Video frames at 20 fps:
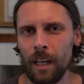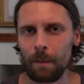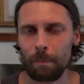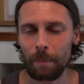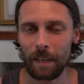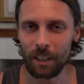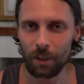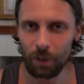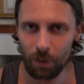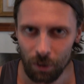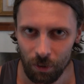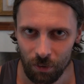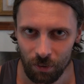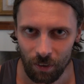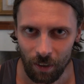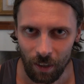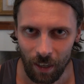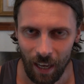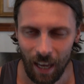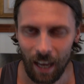
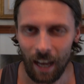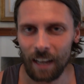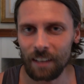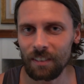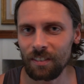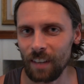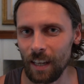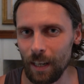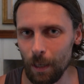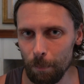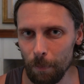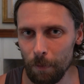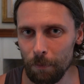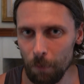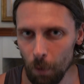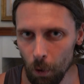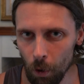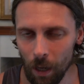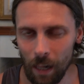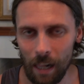Because I said it
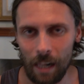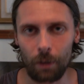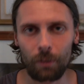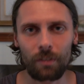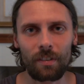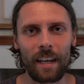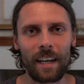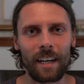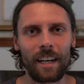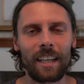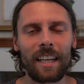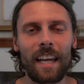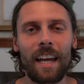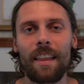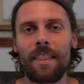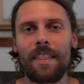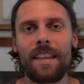before, I'll say it again.